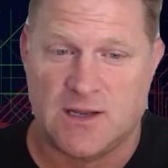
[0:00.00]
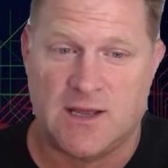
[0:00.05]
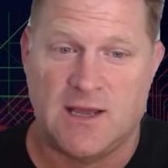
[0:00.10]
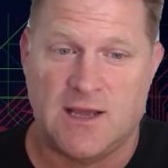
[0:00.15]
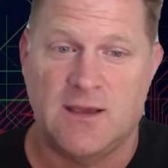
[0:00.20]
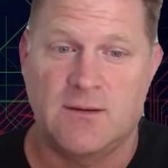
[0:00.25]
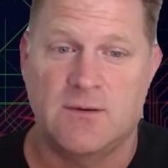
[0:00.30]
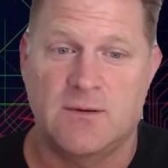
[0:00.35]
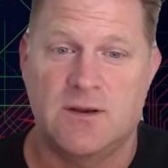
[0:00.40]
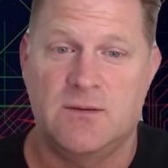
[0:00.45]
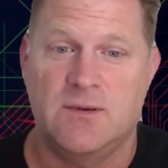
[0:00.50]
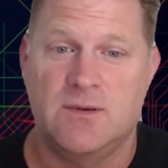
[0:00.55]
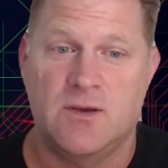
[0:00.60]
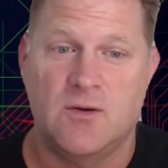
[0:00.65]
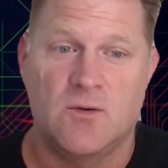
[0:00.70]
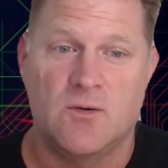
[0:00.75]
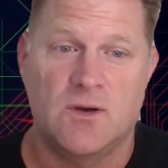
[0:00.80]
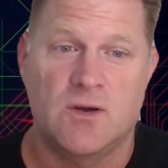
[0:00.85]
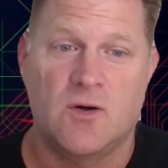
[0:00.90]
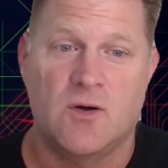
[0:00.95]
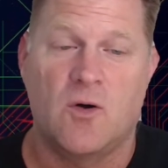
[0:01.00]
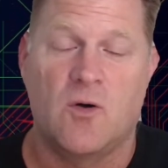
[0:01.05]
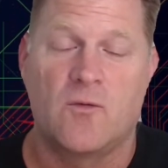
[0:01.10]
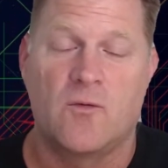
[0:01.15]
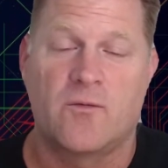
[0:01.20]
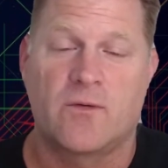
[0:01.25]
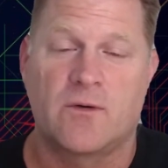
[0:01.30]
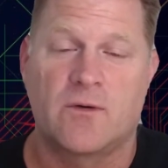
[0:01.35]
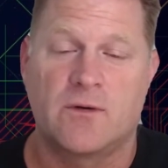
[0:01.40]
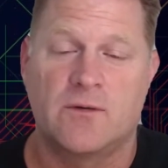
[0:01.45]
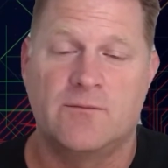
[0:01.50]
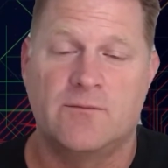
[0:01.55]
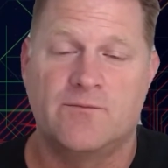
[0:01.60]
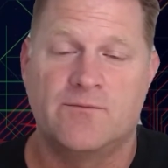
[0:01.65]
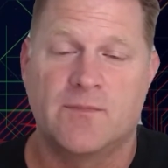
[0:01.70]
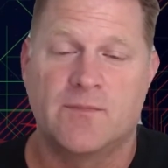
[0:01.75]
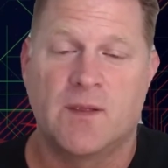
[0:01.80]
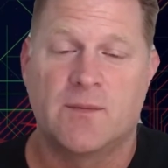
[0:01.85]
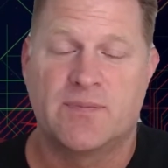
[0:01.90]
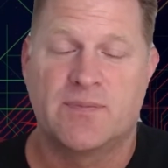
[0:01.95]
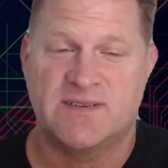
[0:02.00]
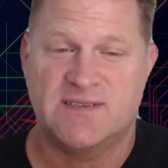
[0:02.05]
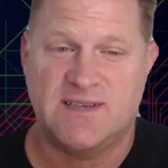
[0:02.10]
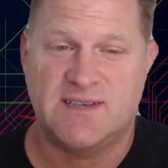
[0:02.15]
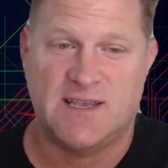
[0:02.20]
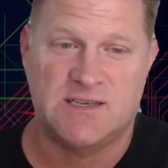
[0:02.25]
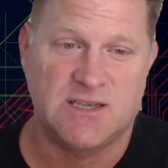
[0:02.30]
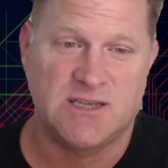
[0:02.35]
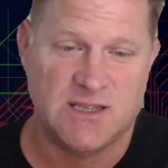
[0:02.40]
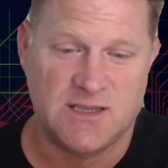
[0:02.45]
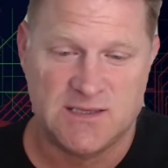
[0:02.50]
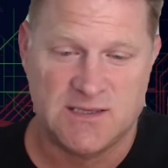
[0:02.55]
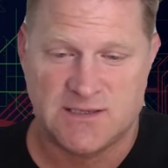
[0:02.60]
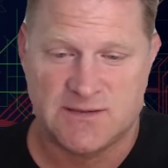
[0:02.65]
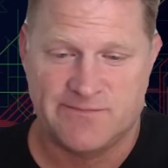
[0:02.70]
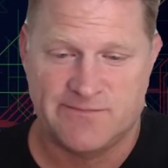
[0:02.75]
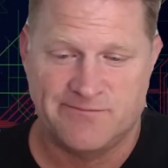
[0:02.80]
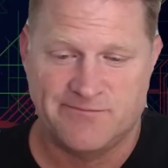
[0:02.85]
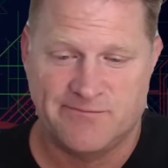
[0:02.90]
I am going to be going over possessions